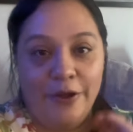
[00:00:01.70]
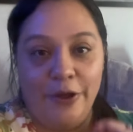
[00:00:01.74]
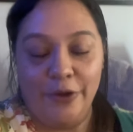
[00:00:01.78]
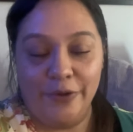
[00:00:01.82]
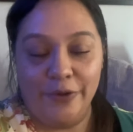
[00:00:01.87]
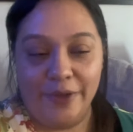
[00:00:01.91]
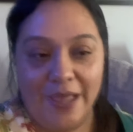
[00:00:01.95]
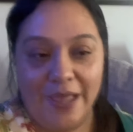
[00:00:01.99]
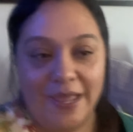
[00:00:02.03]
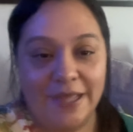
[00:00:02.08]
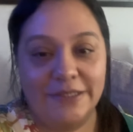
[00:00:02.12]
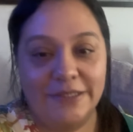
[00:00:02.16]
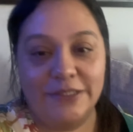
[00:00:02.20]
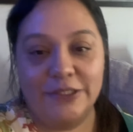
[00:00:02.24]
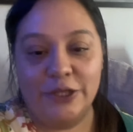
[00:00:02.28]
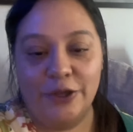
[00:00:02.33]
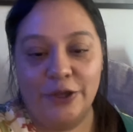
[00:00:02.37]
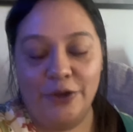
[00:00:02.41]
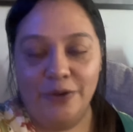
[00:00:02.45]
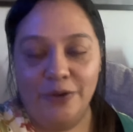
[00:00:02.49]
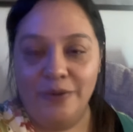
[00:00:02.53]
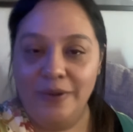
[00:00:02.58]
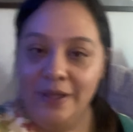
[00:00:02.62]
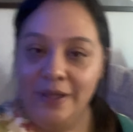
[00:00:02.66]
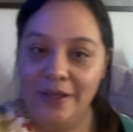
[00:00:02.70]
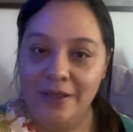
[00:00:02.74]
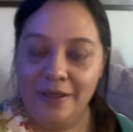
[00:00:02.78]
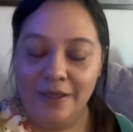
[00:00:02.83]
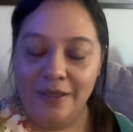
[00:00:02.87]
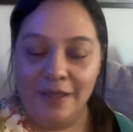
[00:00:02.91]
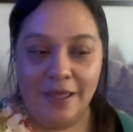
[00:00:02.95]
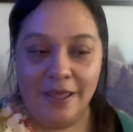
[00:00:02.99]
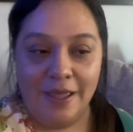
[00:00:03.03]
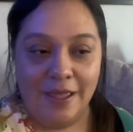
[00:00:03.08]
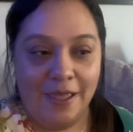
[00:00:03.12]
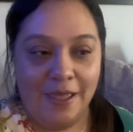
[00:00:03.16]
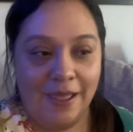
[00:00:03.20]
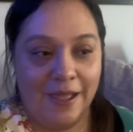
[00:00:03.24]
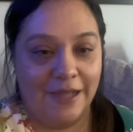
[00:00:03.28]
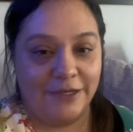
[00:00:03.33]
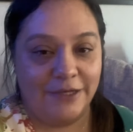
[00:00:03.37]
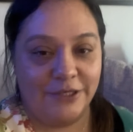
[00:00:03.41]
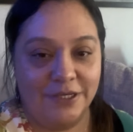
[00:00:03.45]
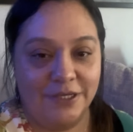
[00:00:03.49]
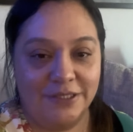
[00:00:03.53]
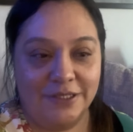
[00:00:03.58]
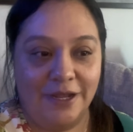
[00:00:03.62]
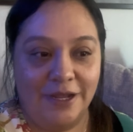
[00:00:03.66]
Okay, so
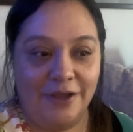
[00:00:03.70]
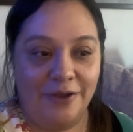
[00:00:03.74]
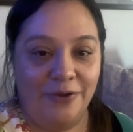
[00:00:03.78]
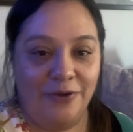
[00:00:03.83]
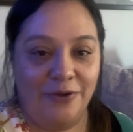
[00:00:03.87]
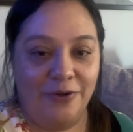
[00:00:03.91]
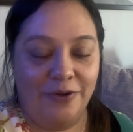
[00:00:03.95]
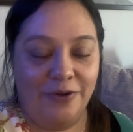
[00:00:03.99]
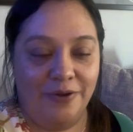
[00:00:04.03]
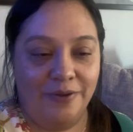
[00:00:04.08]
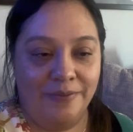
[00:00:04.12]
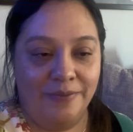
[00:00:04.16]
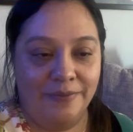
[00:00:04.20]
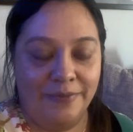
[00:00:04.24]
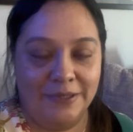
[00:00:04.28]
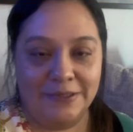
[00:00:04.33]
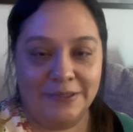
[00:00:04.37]
I just got home.